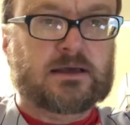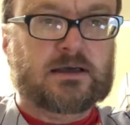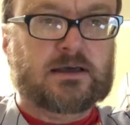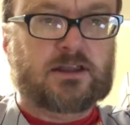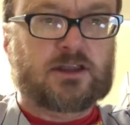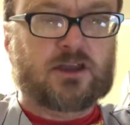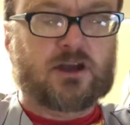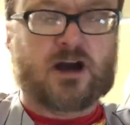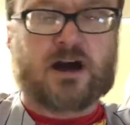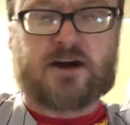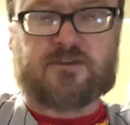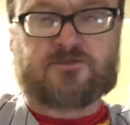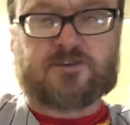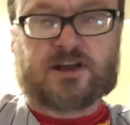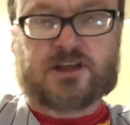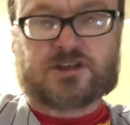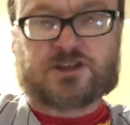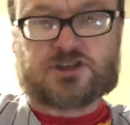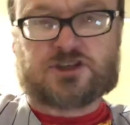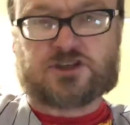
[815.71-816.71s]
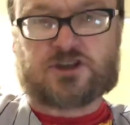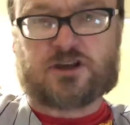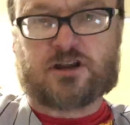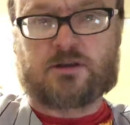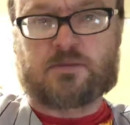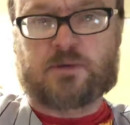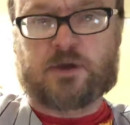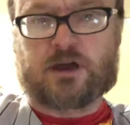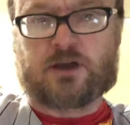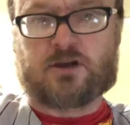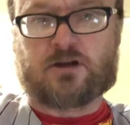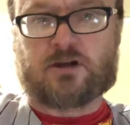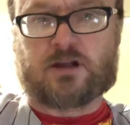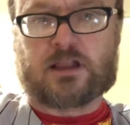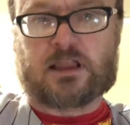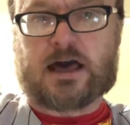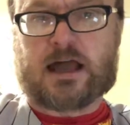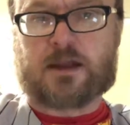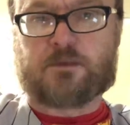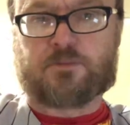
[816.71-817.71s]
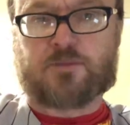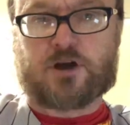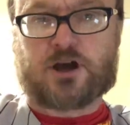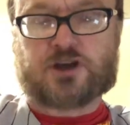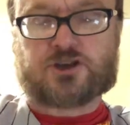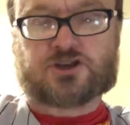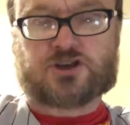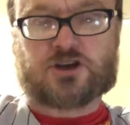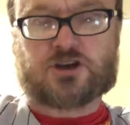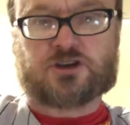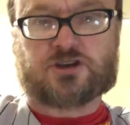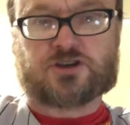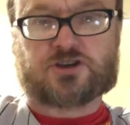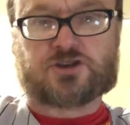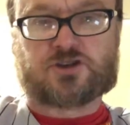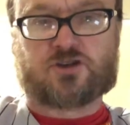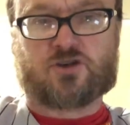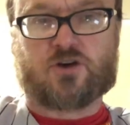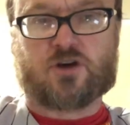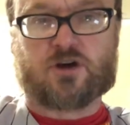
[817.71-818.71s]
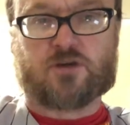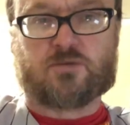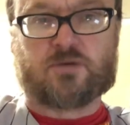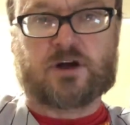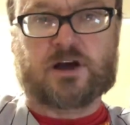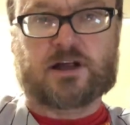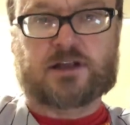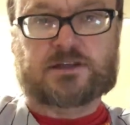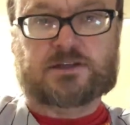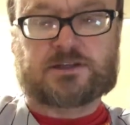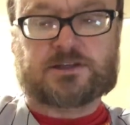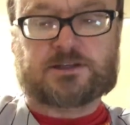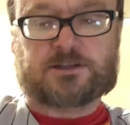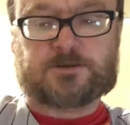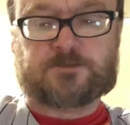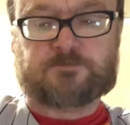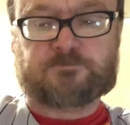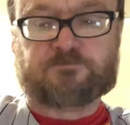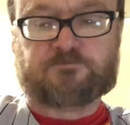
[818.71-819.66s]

The offense is going to be under a lot of pressure to score runs.